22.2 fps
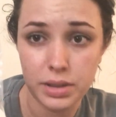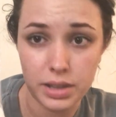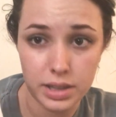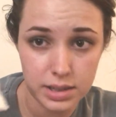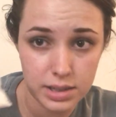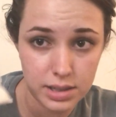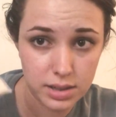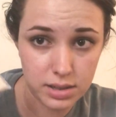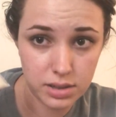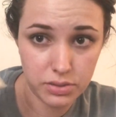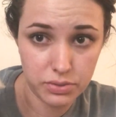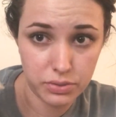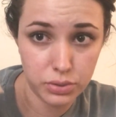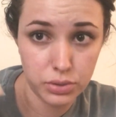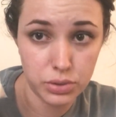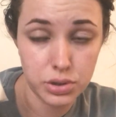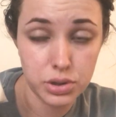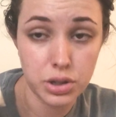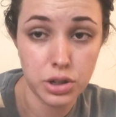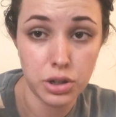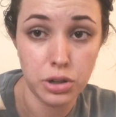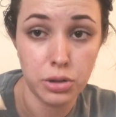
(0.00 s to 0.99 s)
This is a full
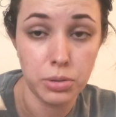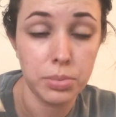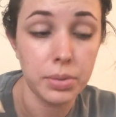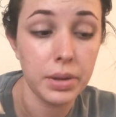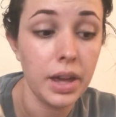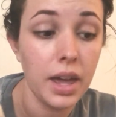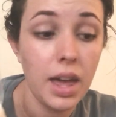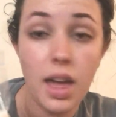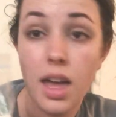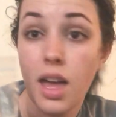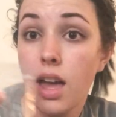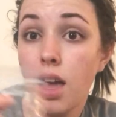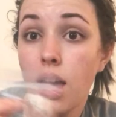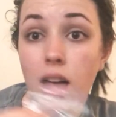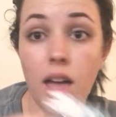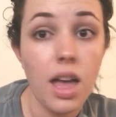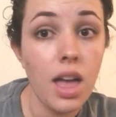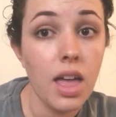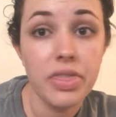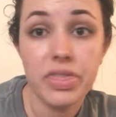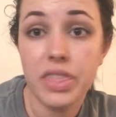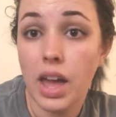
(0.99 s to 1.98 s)
scoop.
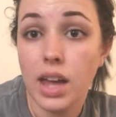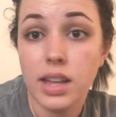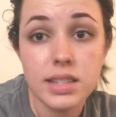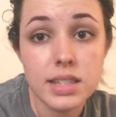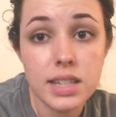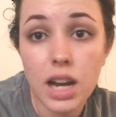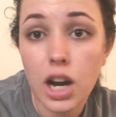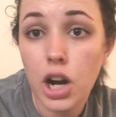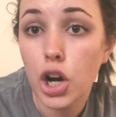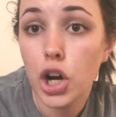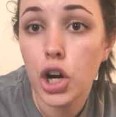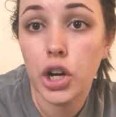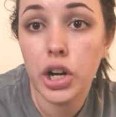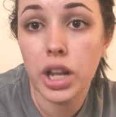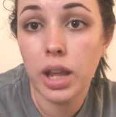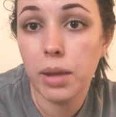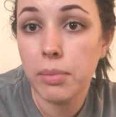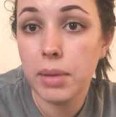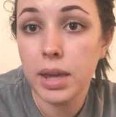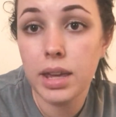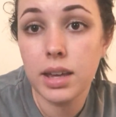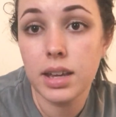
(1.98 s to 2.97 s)
That's not
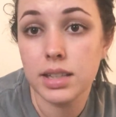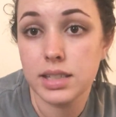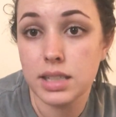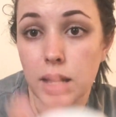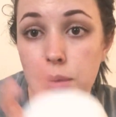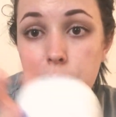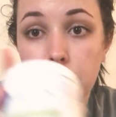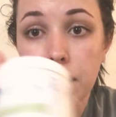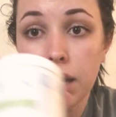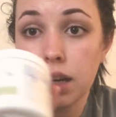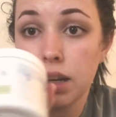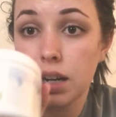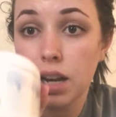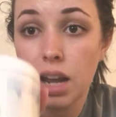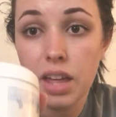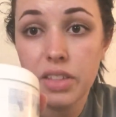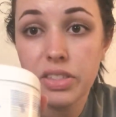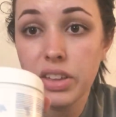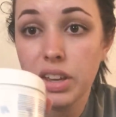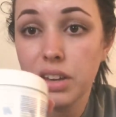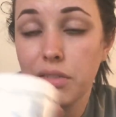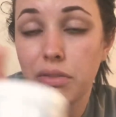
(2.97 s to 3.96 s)
hurting me because I paid
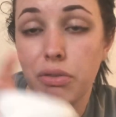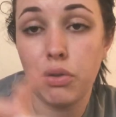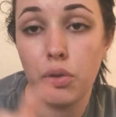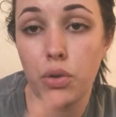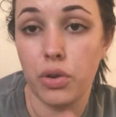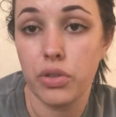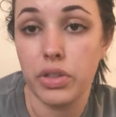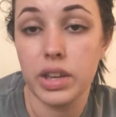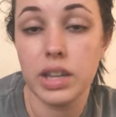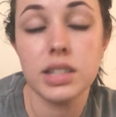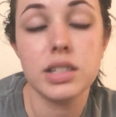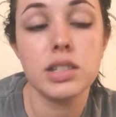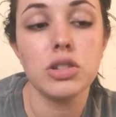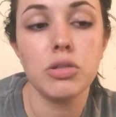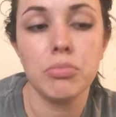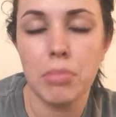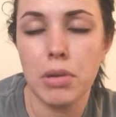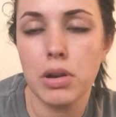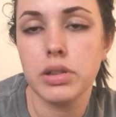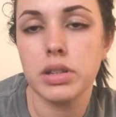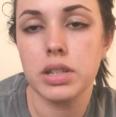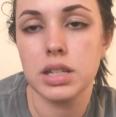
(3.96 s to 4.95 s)
nothing for this.
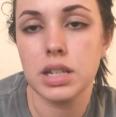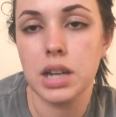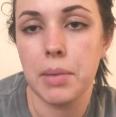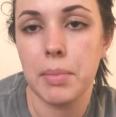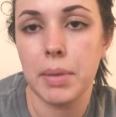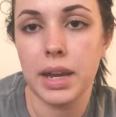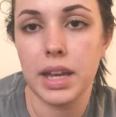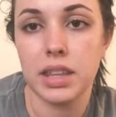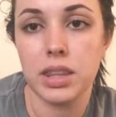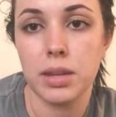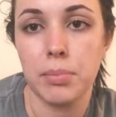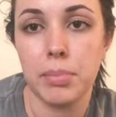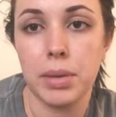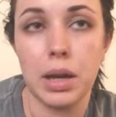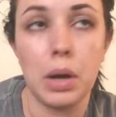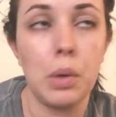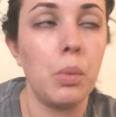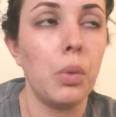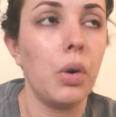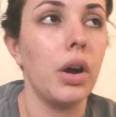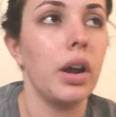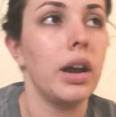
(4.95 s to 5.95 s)
Most of the time I get the
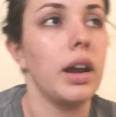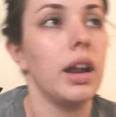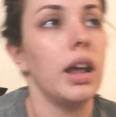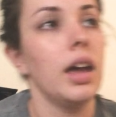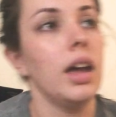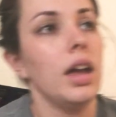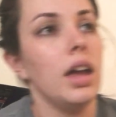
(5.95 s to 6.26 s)
big one.